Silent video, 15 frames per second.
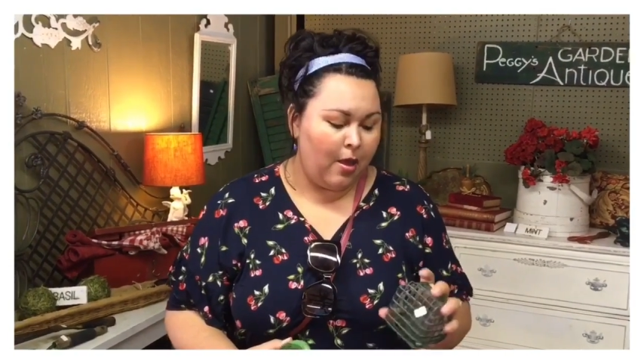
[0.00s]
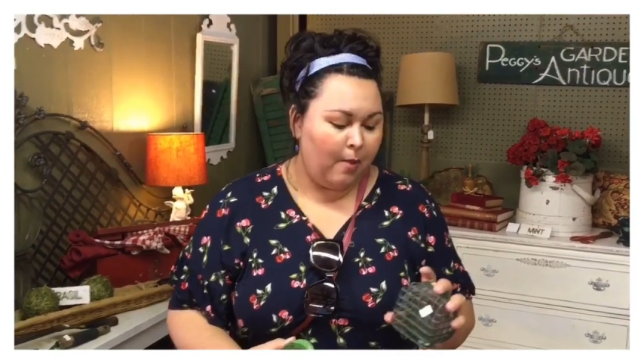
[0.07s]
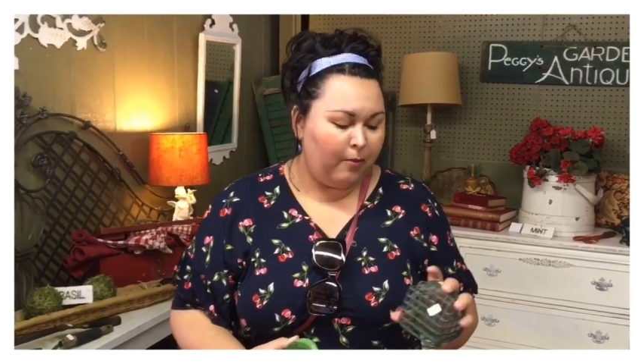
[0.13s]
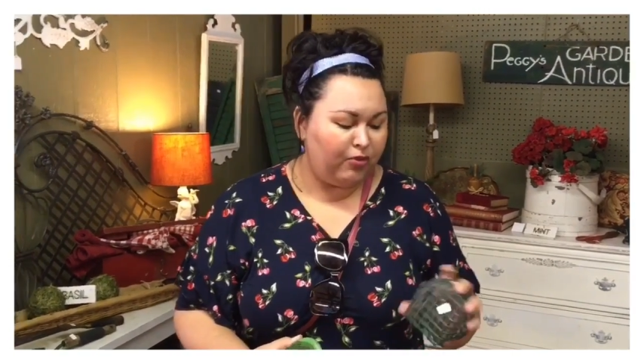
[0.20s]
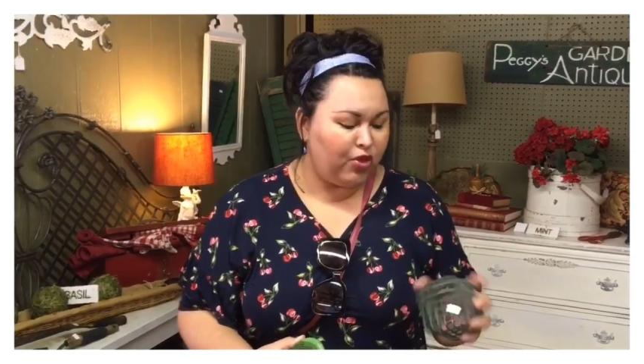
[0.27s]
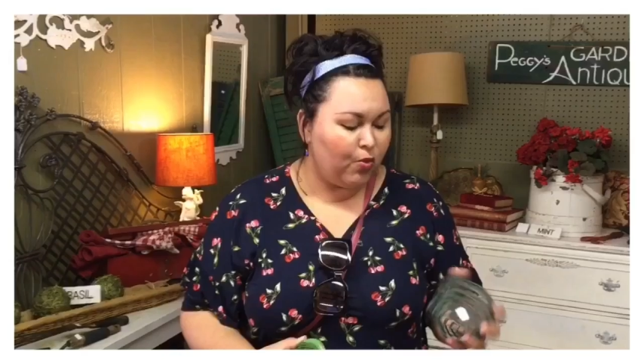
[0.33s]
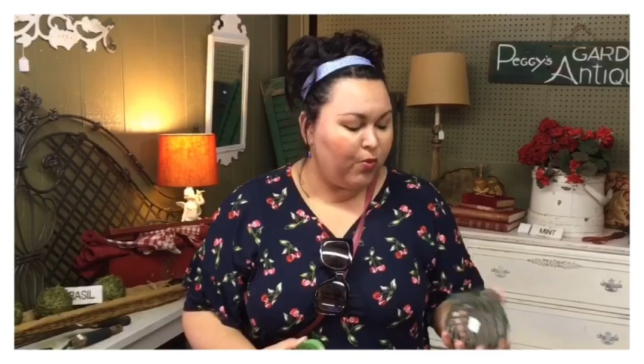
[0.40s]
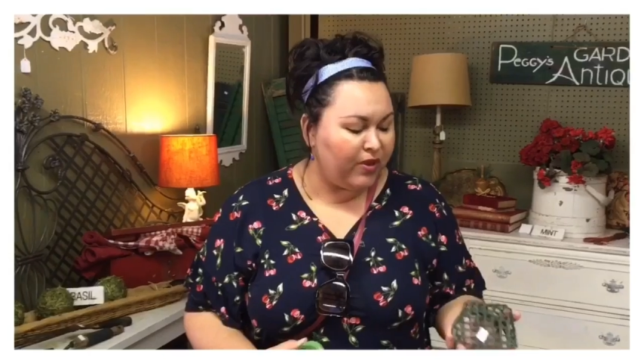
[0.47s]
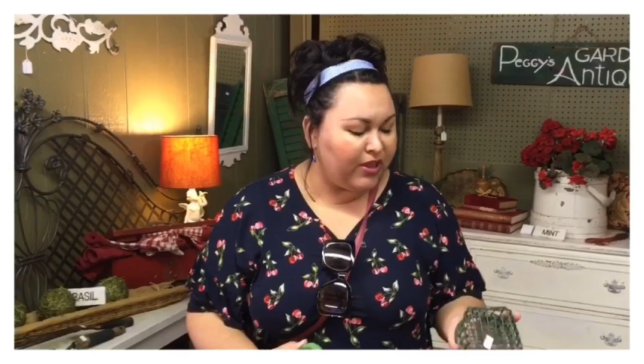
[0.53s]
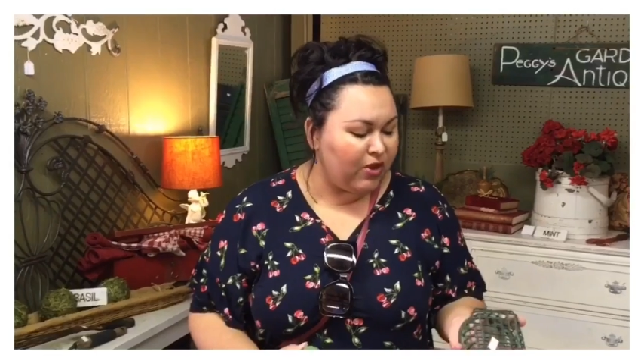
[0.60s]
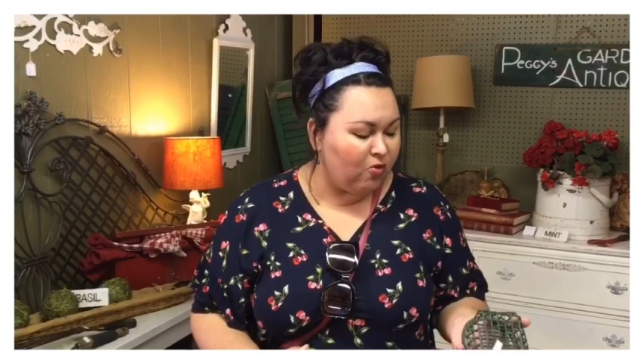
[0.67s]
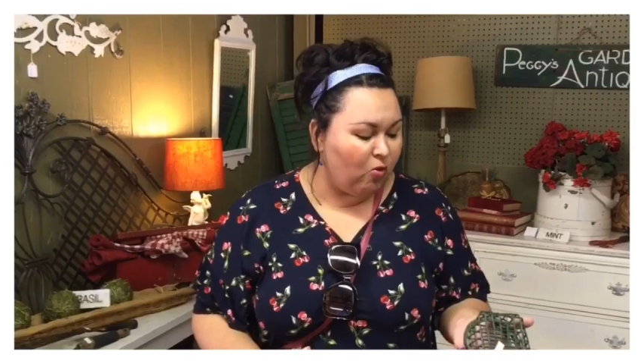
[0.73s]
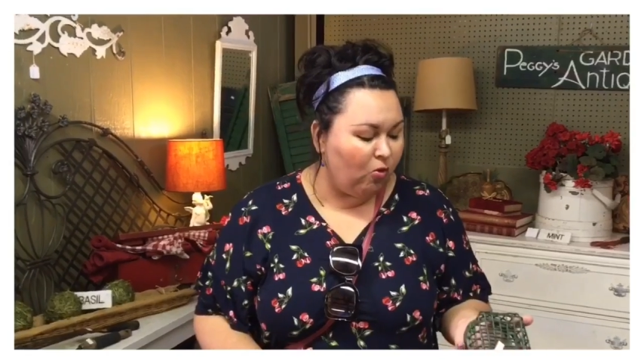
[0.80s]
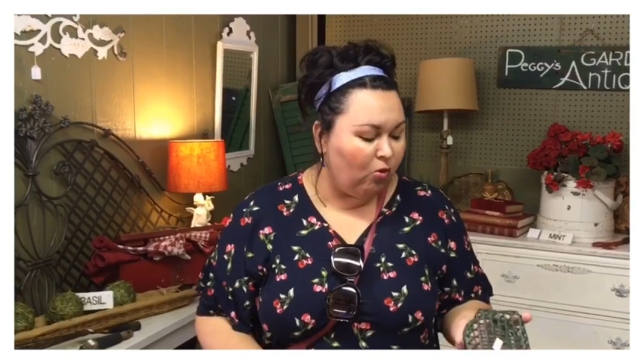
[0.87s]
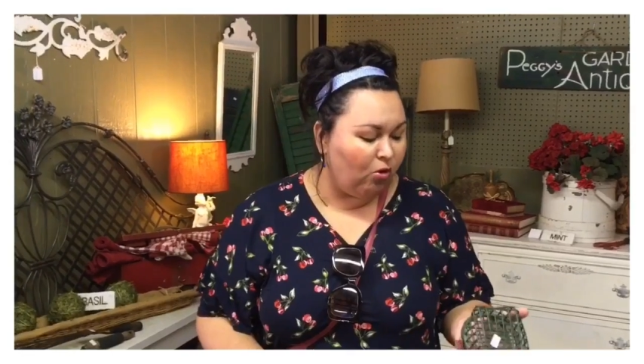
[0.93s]
But they're really
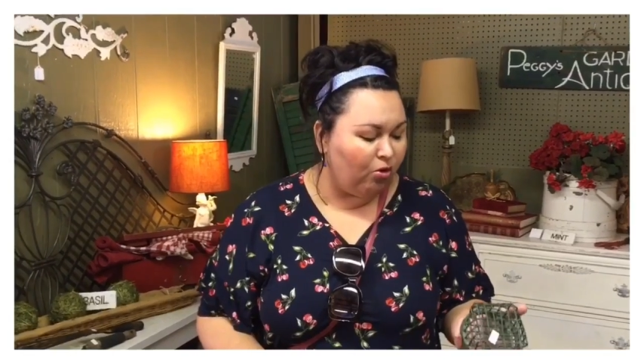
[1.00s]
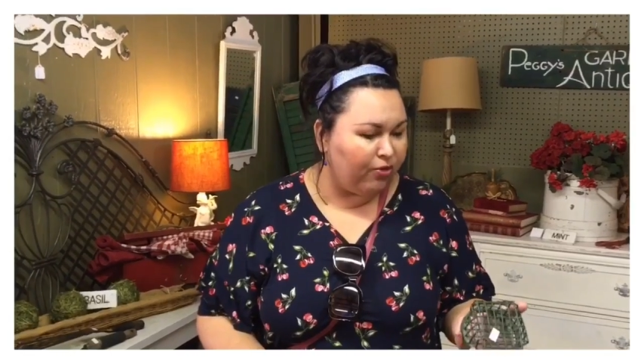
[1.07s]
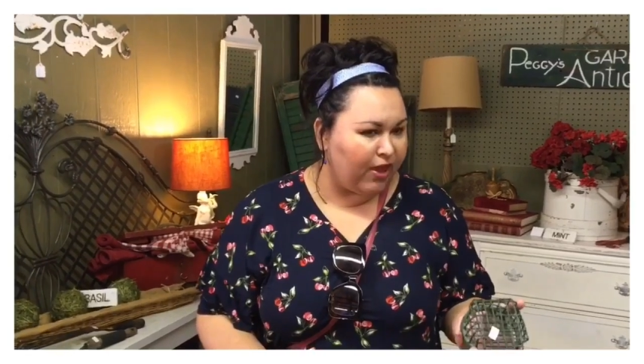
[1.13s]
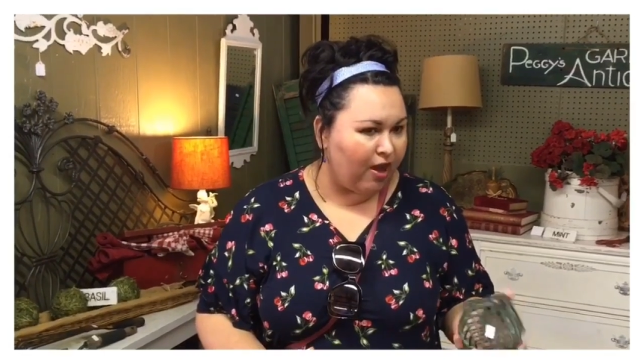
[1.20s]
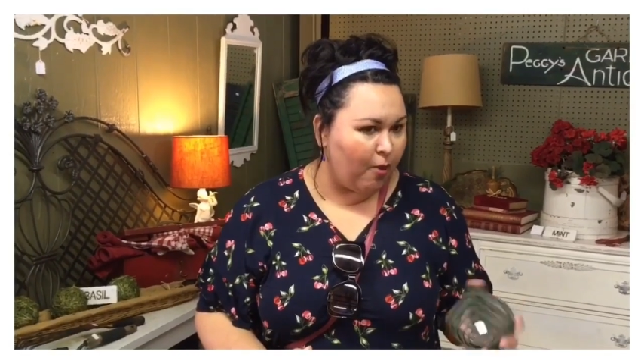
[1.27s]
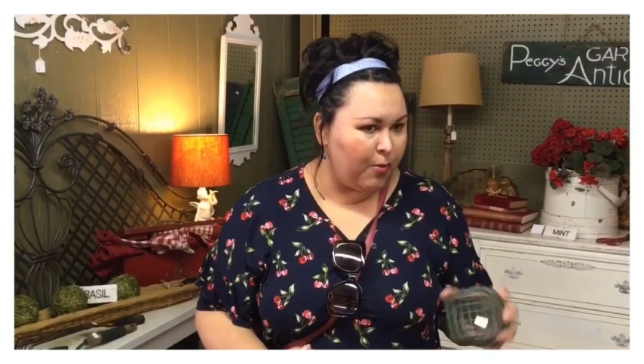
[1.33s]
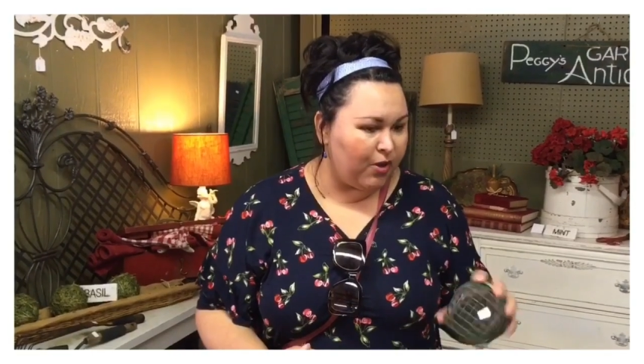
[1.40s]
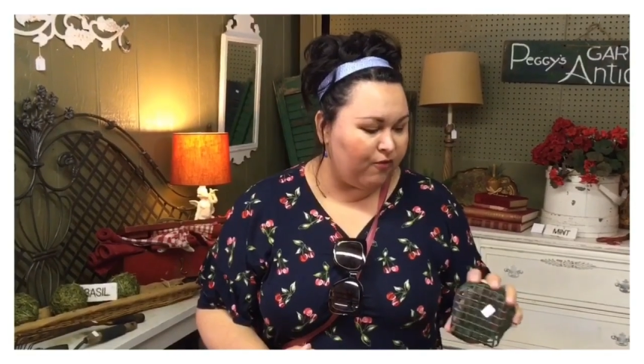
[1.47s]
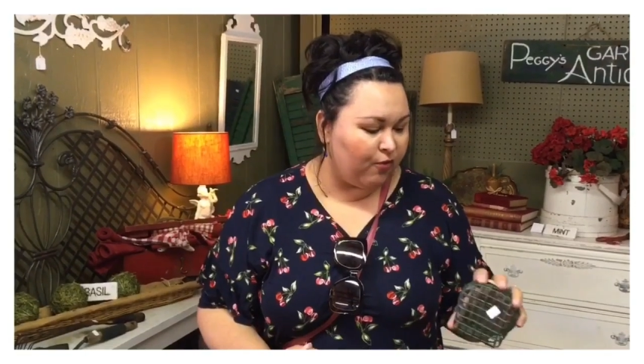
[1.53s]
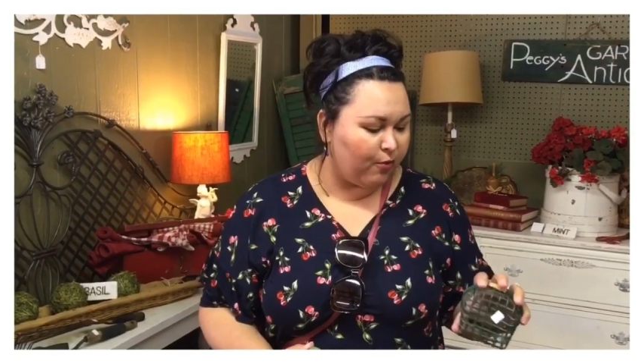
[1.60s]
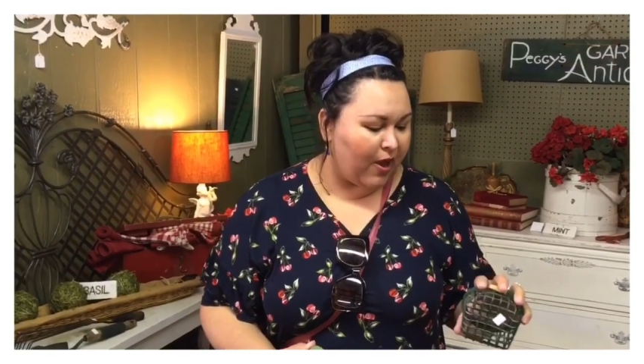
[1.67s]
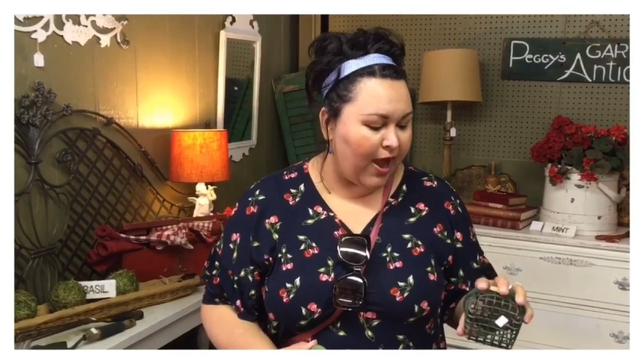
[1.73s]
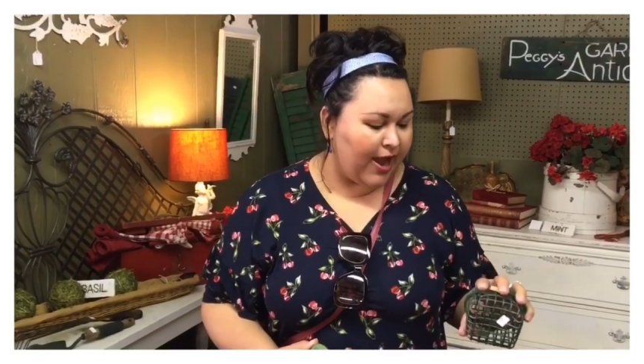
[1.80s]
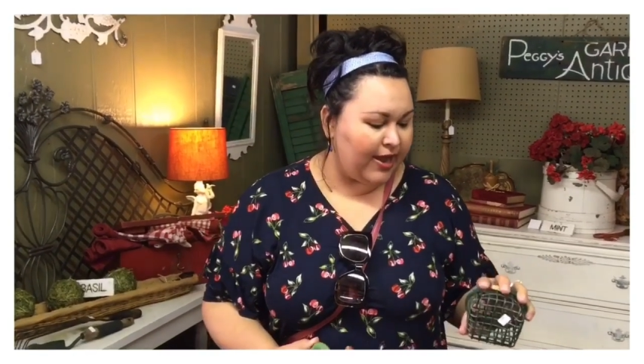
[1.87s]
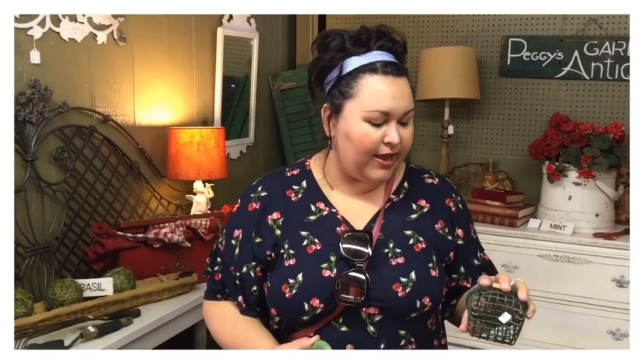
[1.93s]
cool. They come in a
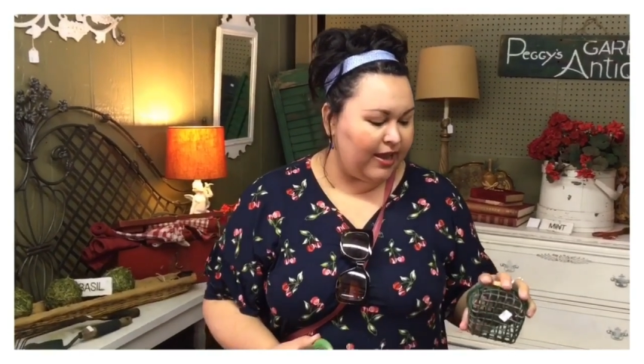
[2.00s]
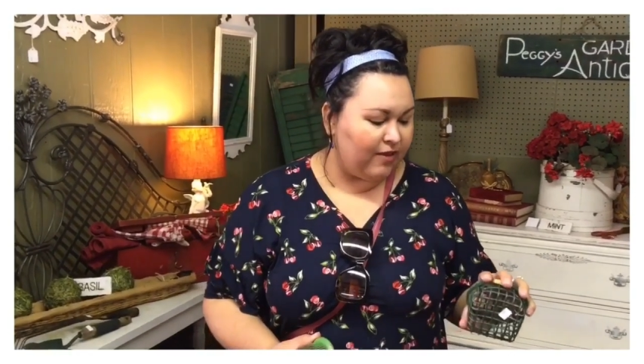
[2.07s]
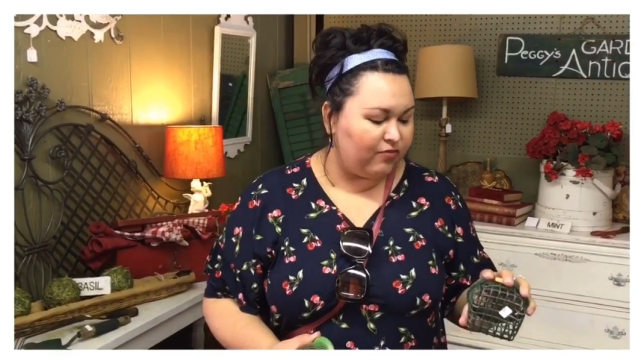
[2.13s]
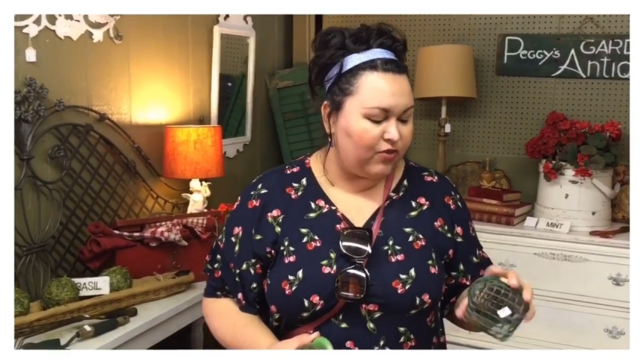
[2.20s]
variety of